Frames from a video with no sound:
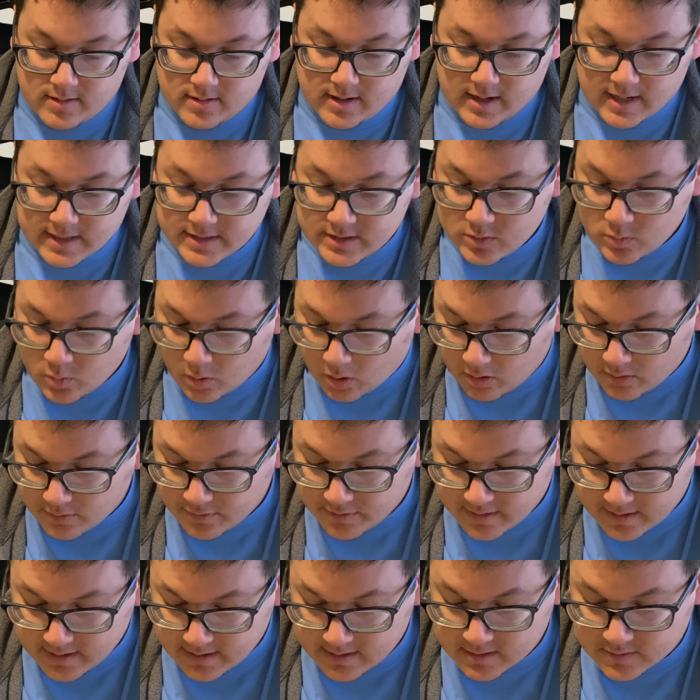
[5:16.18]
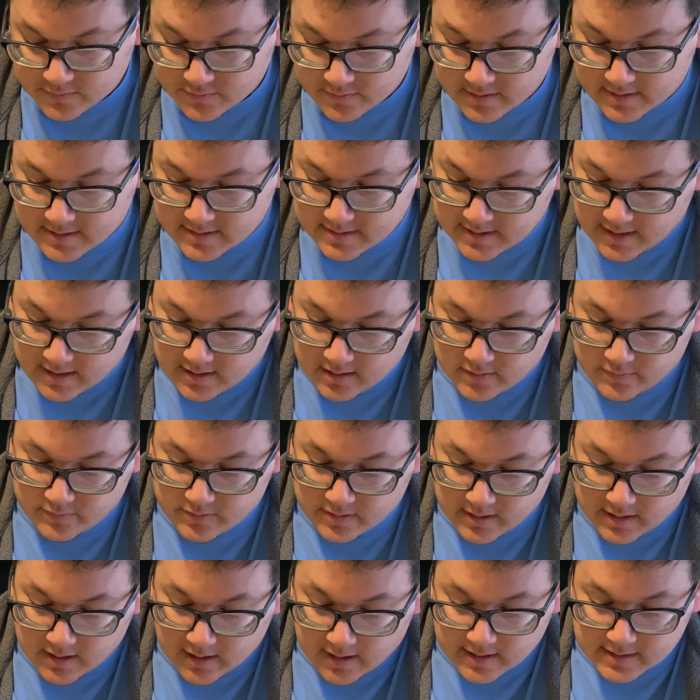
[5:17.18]
I do all things for the sake of
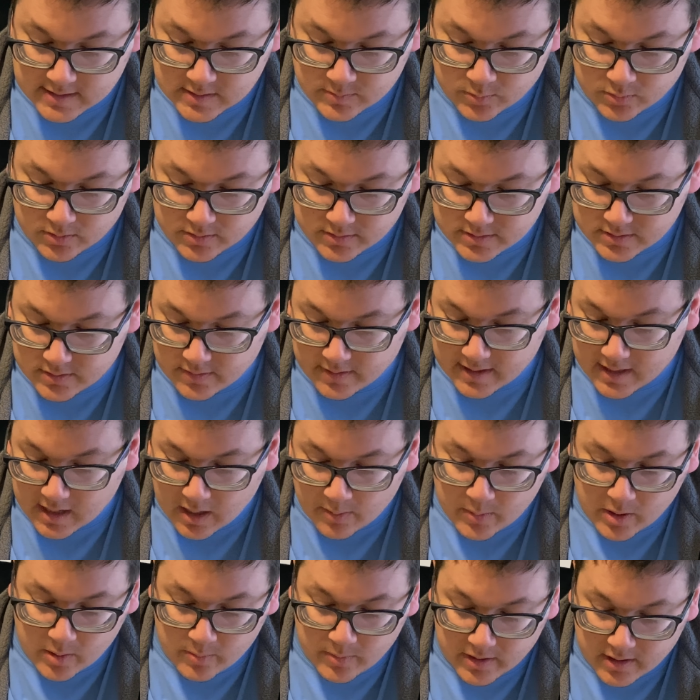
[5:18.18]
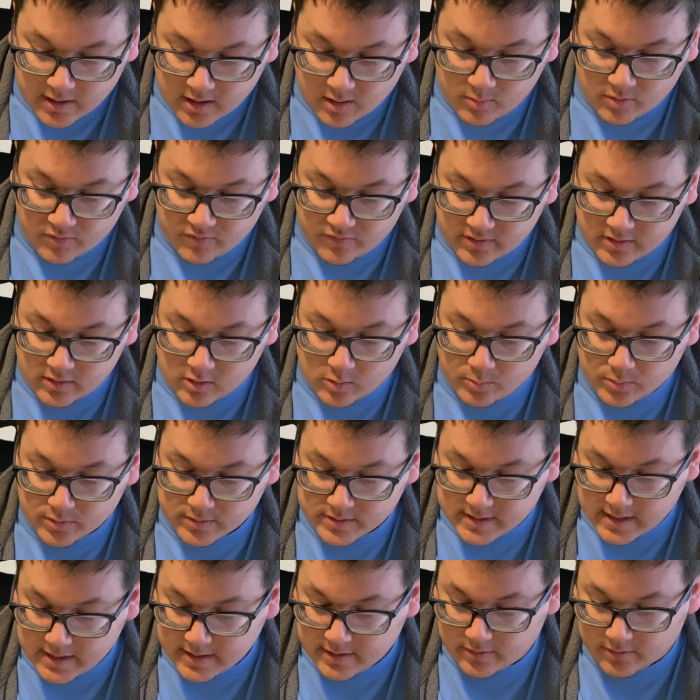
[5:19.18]
the gospel, so that I may become a fellow
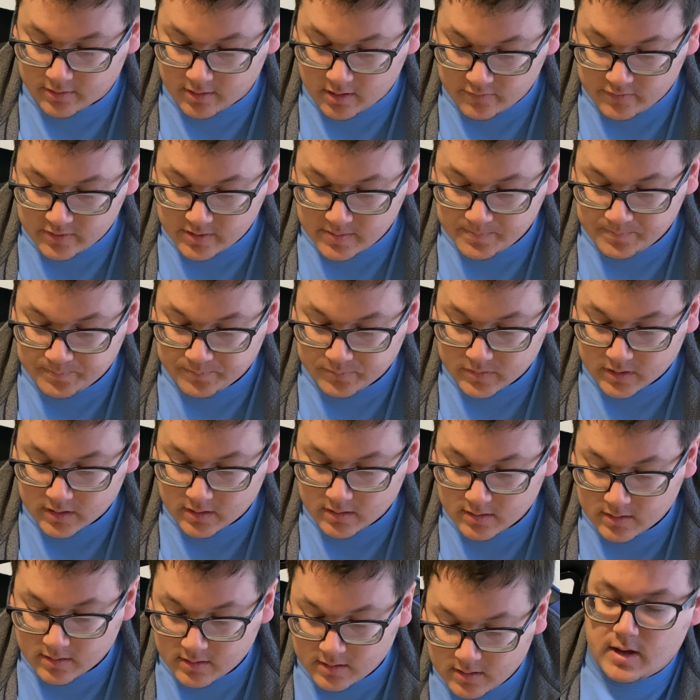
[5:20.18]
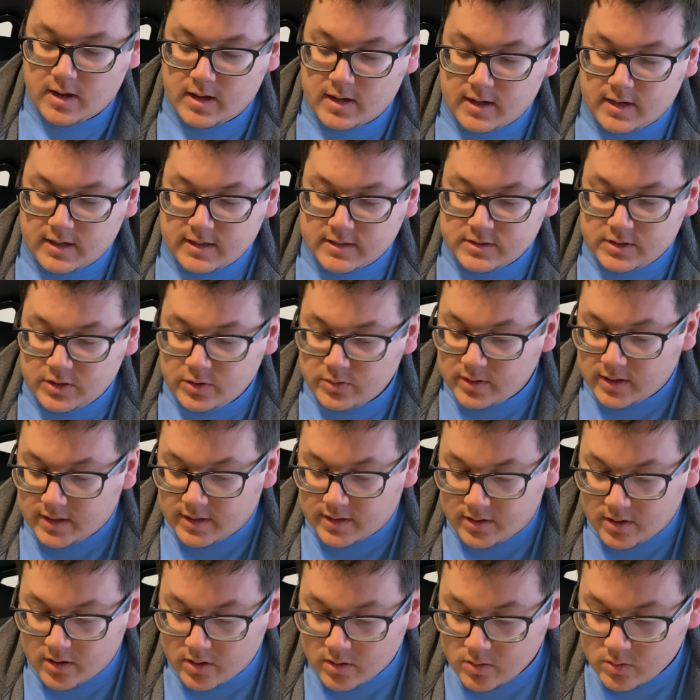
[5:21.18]
partaker of it. Do you
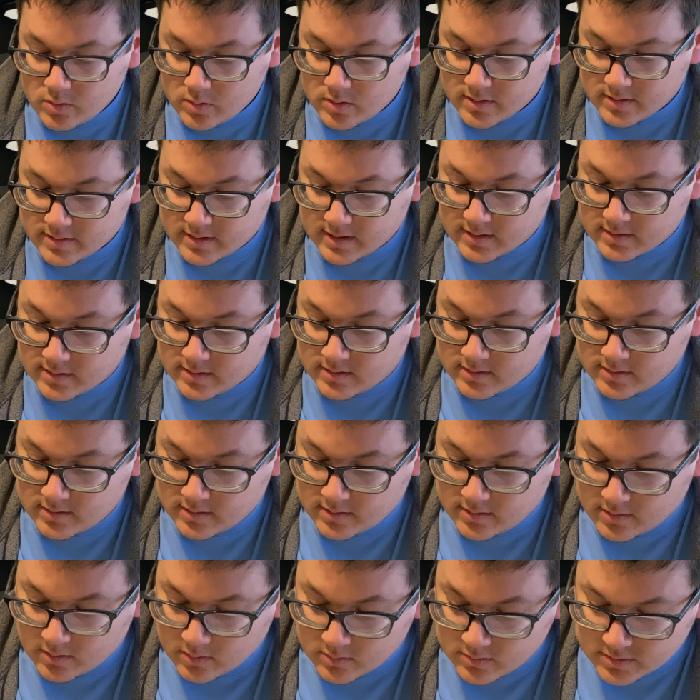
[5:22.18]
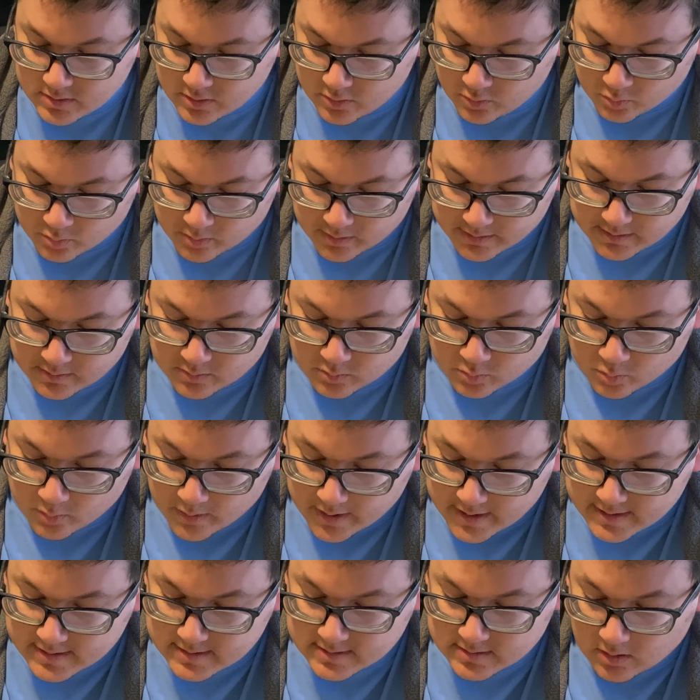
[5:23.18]
not know that those who run in a
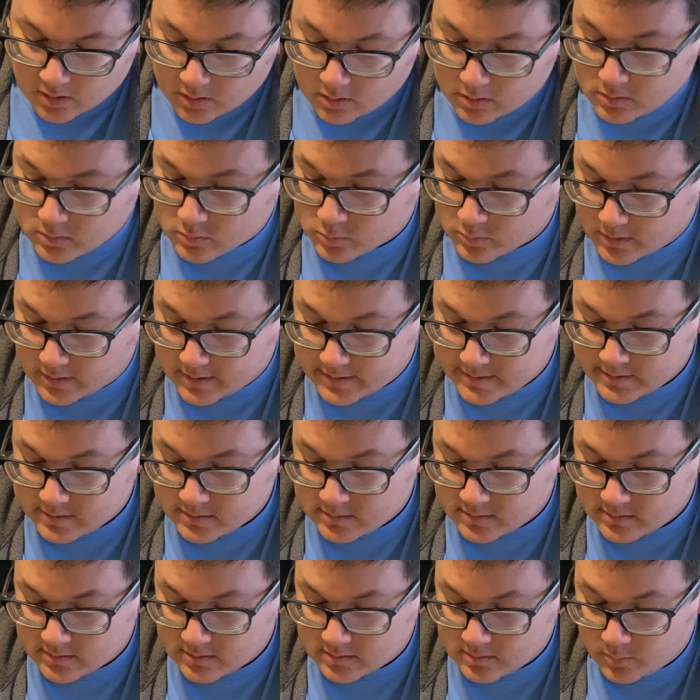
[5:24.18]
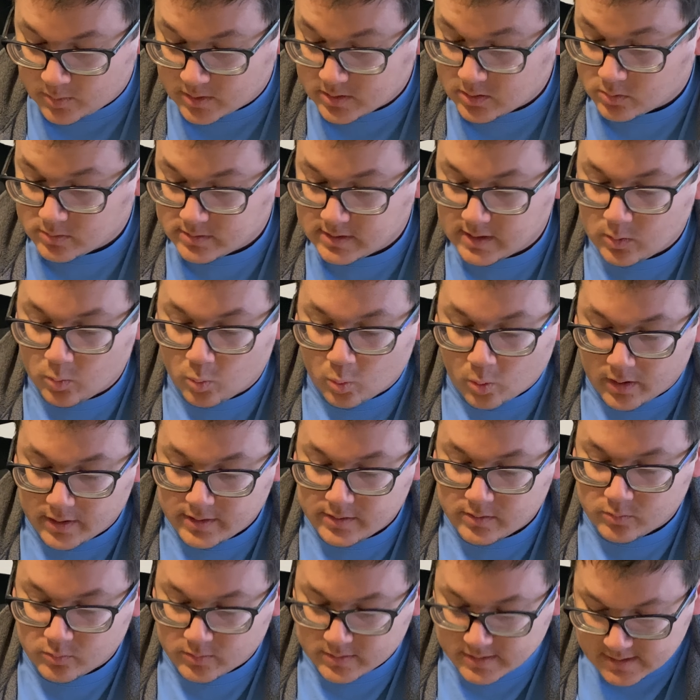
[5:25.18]
race all run, but only
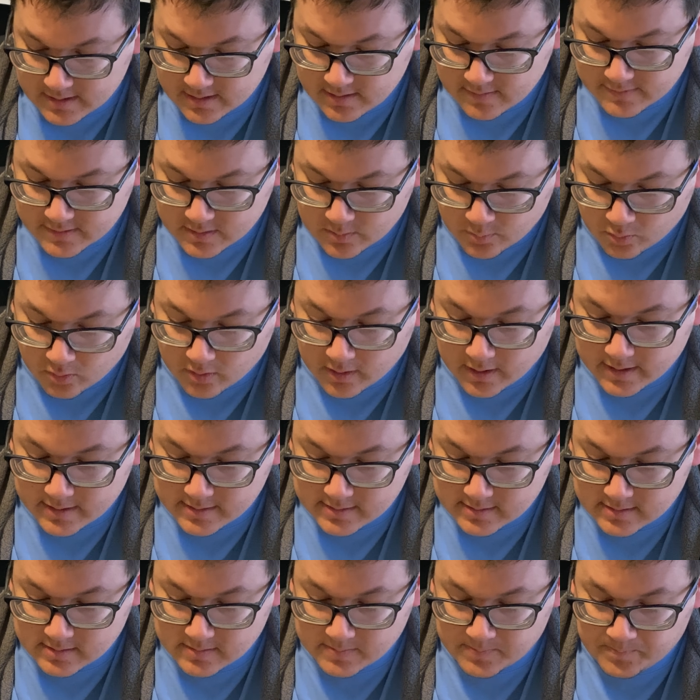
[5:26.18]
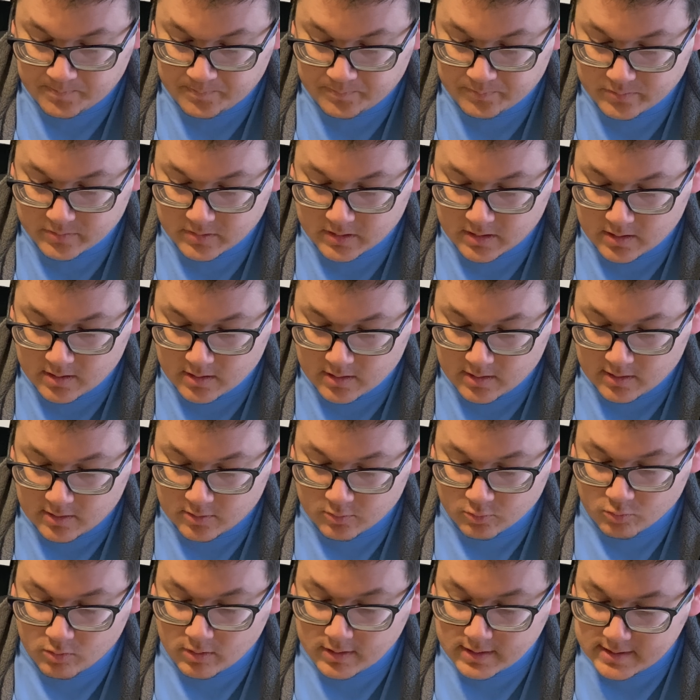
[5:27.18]
one receives the prize?
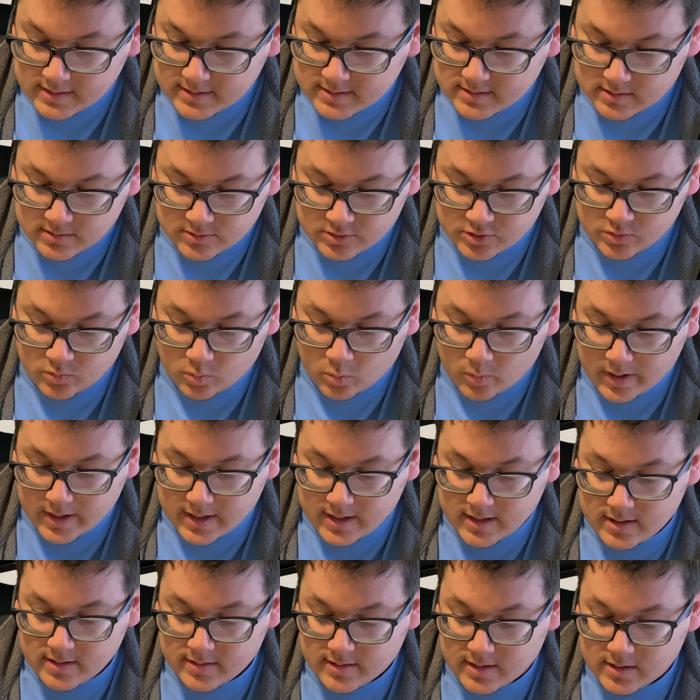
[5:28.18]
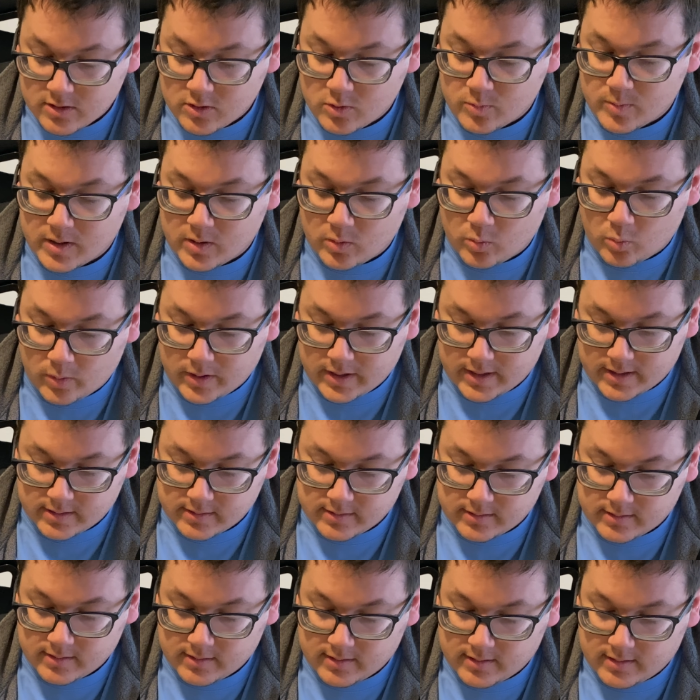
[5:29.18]
Run in such a way that you may win.